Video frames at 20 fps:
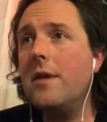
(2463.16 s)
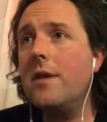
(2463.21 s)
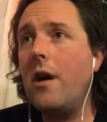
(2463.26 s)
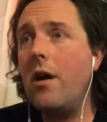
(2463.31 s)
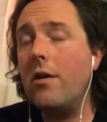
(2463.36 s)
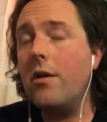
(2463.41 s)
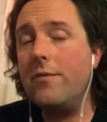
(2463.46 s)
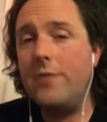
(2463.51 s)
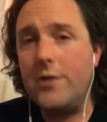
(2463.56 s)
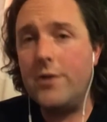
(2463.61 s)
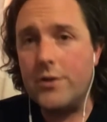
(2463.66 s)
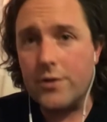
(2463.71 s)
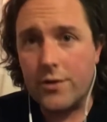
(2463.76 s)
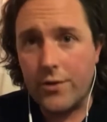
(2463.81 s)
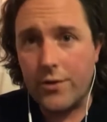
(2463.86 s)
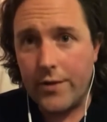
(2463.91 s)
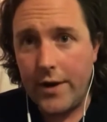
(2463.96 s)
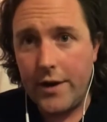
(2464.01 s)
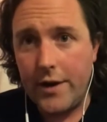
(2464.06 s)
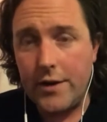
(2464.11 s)
artificial
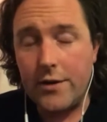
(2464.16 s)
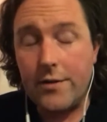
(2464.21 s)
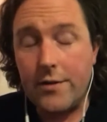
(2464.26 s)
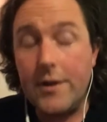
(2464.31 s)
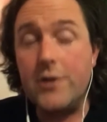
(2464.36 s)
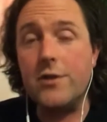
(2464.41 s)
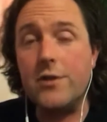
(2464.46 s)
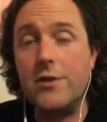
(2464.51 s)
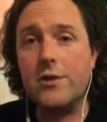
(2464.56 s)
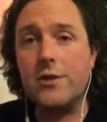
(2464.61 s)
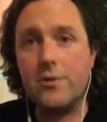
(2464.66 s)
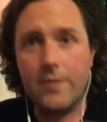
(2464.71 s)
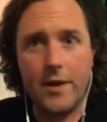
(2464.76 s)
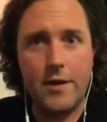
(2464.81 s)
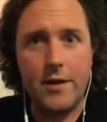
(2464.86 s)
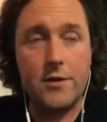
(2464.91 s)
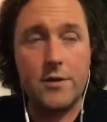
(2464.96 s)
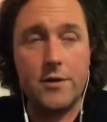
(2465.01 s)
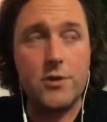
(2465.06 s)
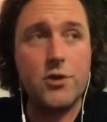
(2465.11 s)
creatures
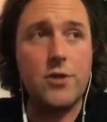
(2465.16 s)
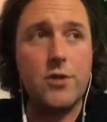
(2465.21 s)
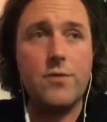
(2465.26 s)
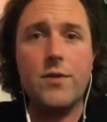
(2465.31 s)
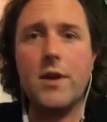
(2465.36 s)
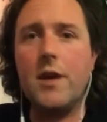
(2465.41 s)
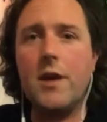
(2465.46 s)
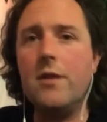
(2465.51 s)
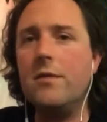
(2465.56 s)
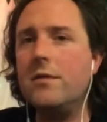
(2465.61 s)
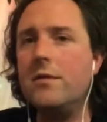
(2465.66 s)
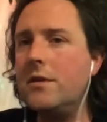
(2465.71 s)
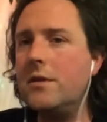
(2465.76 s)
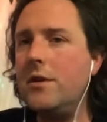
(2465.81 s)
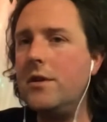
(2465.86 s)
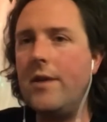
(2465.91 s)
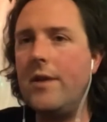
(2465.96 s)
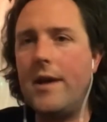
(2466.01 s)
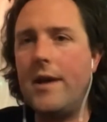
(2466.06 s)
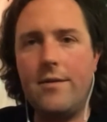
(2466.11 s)
created to serve the guilds,
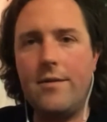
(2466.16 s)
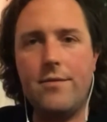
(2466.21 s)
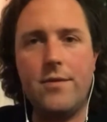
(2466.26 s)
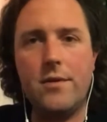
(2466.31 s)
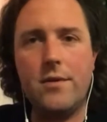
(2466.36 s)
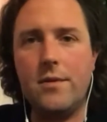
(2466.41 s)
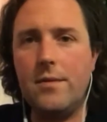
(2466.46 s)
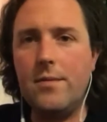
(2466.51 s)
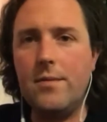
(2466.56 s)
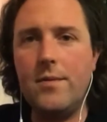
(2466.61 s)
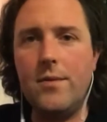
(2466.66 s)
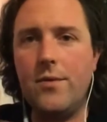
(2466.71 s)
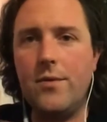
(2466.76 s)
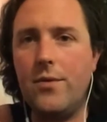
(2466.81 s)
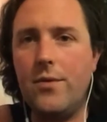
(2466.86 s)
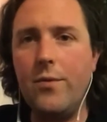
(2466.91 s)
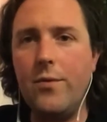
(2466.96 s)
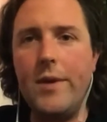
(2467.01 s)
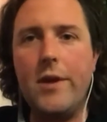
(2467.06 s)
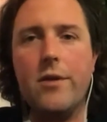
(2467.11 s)
you have
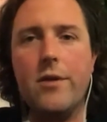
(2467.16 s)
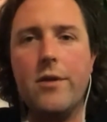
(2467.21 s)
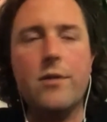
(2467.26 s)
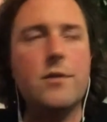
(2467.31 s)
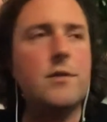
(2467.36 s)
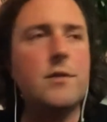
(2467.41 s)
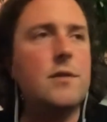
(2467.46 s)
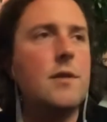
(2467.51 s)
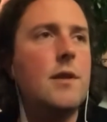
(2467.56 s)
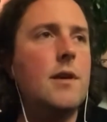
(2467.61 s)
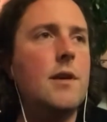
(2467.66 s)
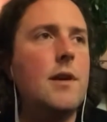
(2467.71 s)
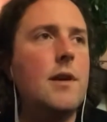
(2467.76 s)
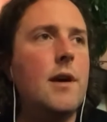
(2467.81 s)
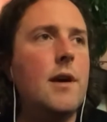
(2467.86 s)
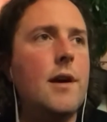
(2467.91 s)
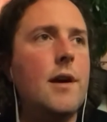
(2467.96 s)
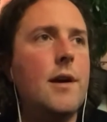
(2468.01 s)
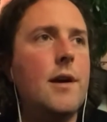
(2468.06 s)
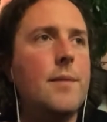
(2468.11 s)
the weirds, the
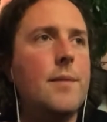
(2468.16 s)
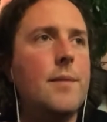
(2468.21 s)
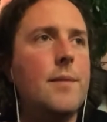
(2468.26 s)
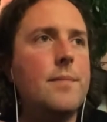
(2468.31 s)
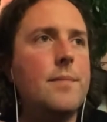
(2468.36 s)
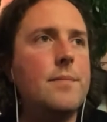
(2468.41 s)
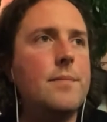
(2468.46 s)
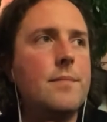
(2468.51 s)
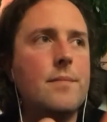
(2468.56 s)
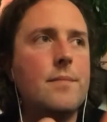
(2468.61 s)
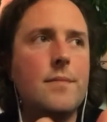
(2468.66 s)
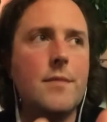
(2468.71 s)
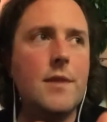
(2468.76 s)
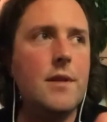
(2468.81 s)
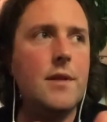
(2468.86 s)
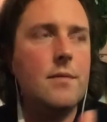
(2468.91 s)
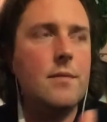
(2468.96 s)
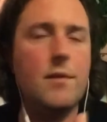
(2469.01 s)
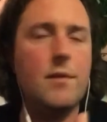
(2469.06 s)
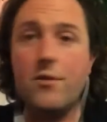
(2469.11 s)

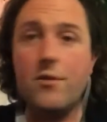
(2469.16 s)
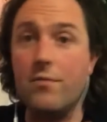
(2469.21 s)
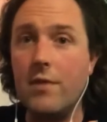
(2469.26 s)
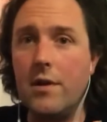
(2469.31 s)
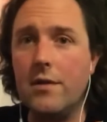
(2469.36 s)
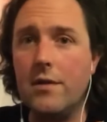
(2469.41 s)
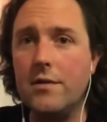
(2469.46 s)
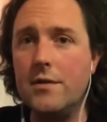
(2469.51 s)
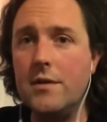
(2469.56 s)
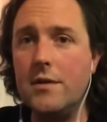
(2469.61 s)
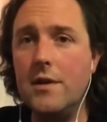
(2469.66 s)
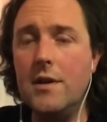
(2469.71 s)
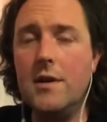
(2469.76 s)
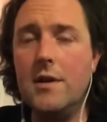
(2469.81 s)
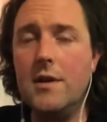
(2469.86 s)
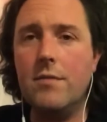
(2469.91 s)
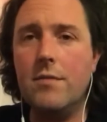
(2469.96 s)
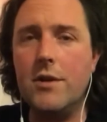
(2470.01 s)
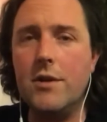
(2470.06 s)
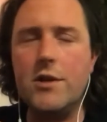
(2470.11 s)
thralls,
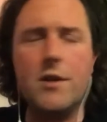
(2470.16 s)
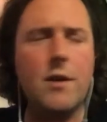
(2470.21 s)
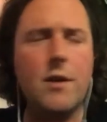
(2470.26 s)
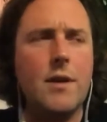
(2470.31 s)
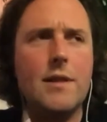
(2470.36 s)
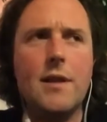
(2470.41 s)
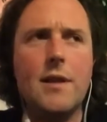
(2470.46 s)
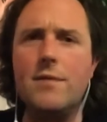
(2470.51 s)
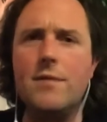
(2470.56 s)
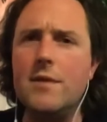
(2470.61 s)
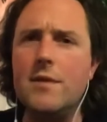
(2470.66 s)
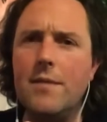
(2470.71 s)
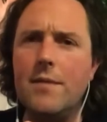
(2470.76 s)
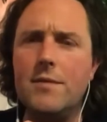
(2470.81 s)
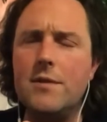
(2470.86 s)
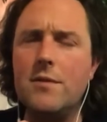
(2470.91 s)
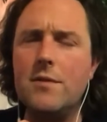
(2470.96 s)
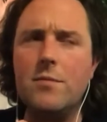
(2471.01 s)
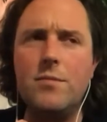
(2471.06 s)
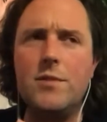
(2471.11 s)
which I
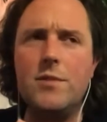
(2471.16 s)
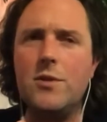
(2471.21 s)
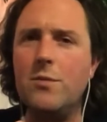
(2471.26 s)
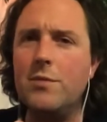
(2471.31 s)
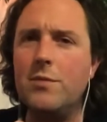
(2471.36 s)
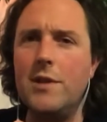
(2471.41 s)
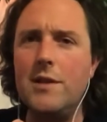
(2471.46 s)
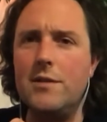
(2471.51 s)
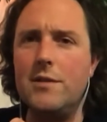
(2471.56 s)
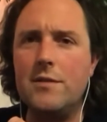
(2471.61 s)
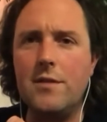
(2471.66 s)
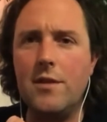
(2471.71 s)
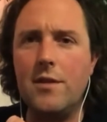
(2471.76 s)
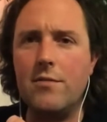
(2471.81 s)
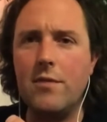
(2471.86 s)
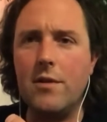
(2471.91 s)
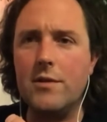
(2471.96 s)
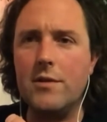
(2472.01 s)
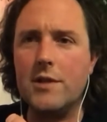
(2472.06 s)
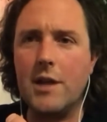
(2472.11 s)
was so pleased to see
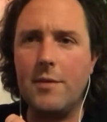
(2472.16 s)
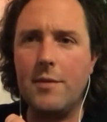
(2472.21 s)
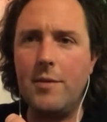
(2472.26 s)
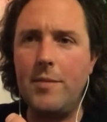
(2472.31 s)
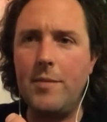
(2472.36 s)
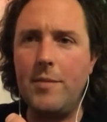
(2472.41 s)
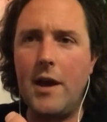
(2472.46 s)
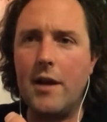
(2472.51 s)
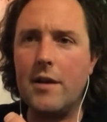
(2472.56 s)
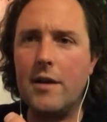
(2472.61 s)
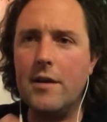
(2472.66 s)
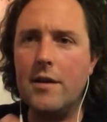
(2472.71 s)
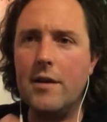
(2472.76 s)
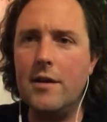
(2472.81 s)
thralls coming back.